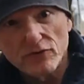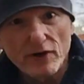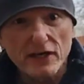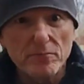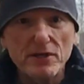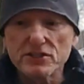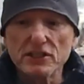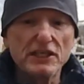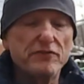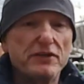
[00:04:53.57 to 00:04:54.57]
it recommends
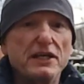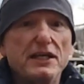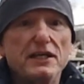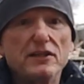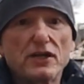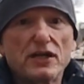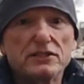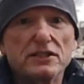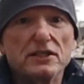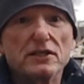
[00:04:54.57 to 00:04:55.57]
leaving it in,
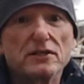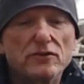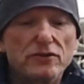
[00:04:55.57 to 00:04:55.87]
because of the